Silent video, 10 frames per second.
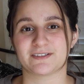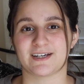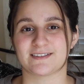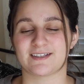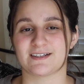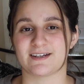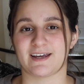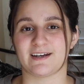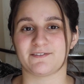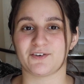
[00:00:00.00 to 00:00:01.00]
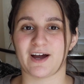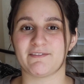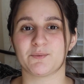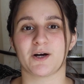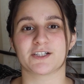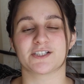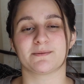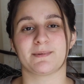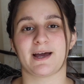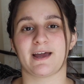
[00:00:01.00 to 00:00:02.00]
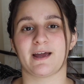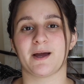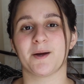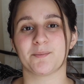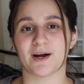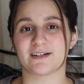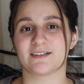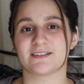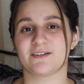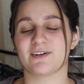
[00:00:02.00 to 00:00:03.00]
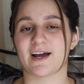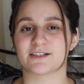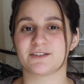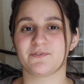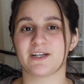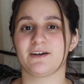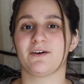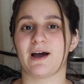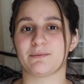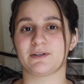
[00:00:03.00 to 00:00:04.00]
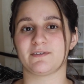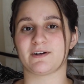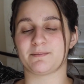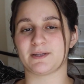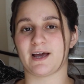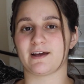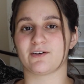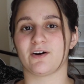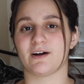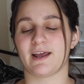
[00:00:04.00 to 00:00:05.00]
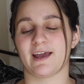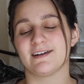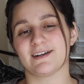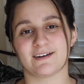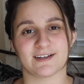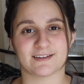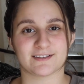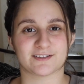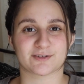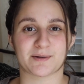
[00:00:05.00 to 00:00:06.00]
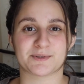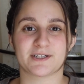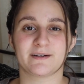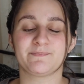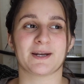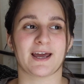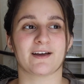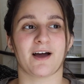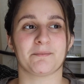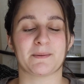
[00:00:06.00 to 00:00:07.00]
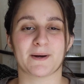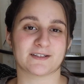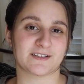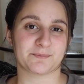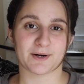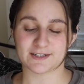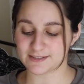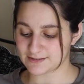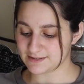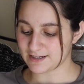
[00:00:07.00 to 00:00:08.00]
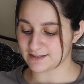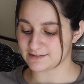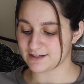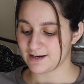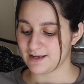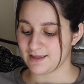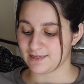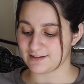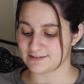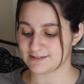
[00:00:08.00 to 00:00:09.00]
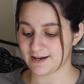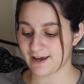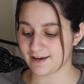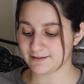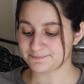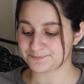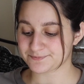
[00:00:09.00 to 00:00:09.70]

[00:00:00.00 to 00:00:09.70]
test that day. And if you haven't watched my pregnancy reaction video, I will leave it up in the iCard and down in the description. But I got my positive pregnancy test this day,